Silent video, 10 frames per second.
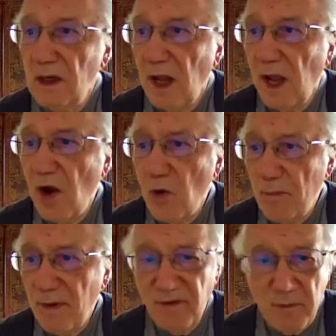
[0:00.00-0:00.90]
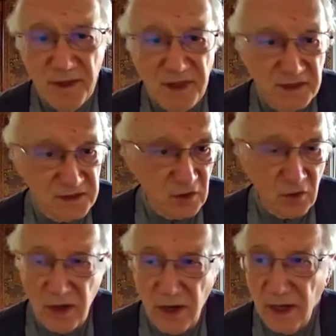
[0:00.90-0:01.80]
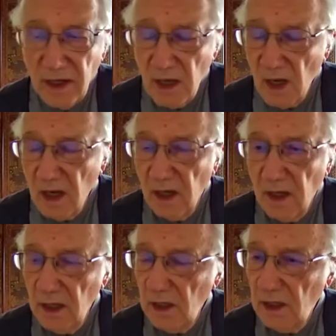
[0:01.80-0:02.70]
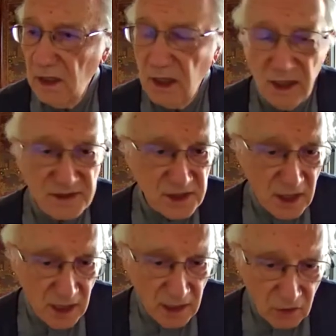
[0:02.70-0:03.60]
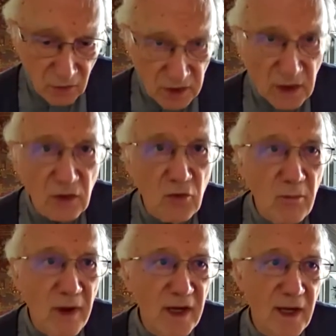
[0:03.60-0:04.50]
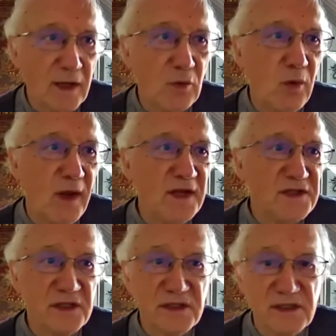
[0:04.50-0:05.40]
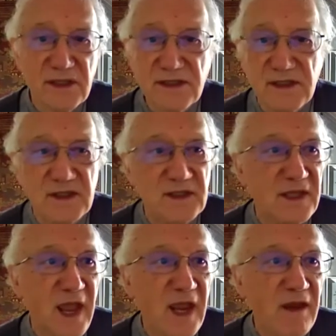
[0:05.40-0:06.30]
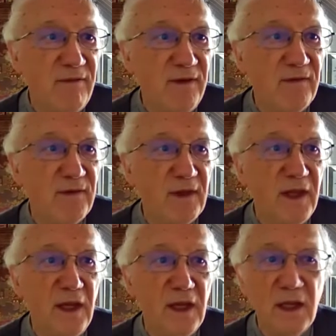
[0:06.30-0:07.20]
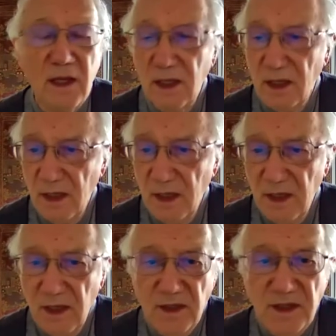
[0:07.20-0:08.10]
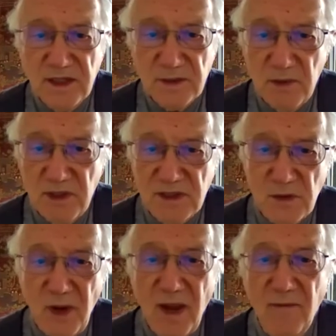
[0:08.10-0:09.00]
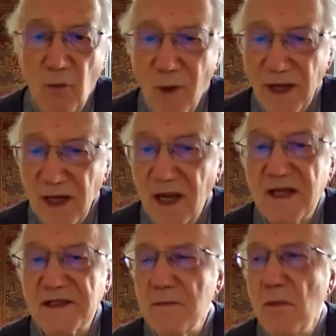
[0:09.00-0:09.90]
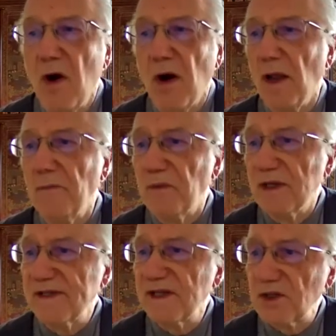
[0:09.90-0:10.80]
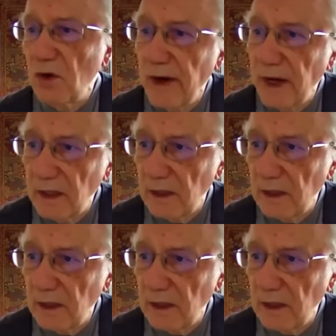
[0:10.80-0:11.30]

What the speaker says: I hope everybody is okay. Listen, according to my calculations, this is day 15. This means we have 1 class more. Is this correct?